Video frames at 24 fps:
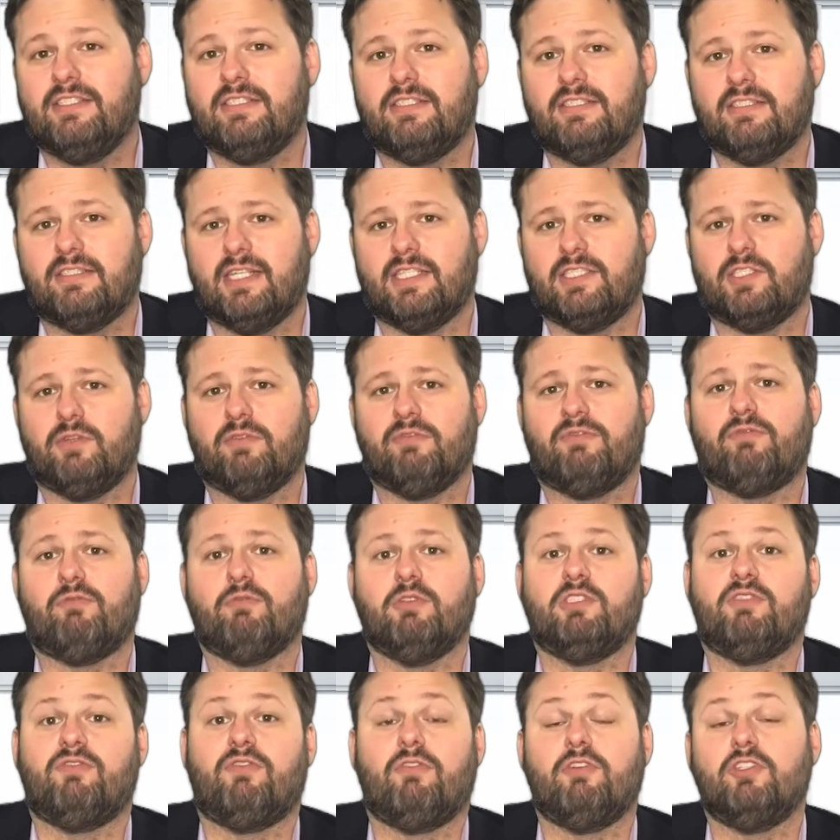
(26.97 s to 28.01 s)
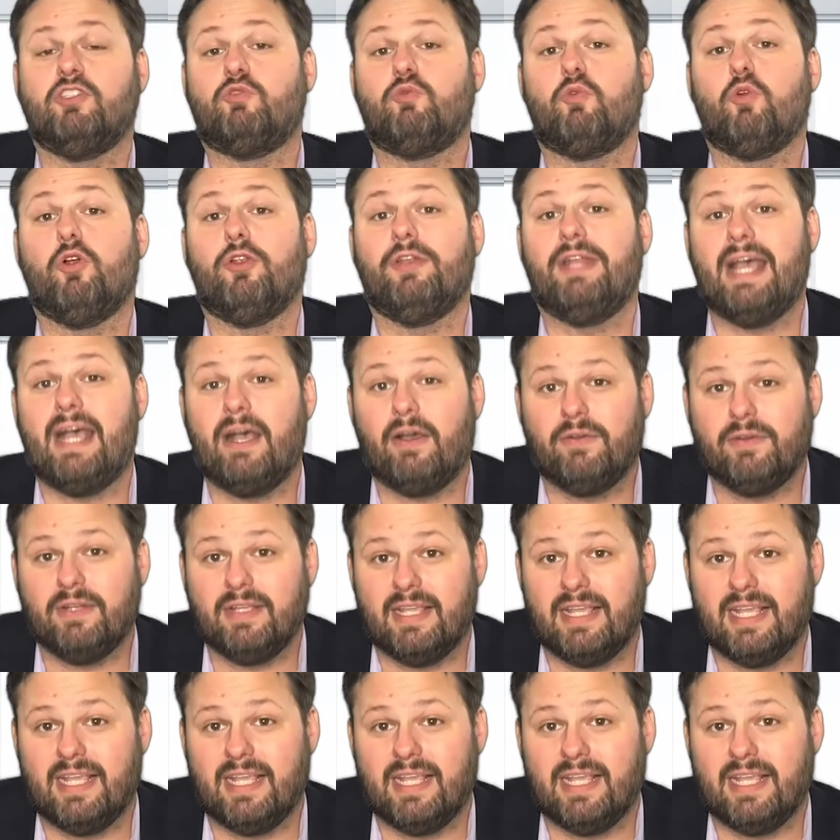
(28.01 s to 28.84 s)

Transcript: since it was first rolled out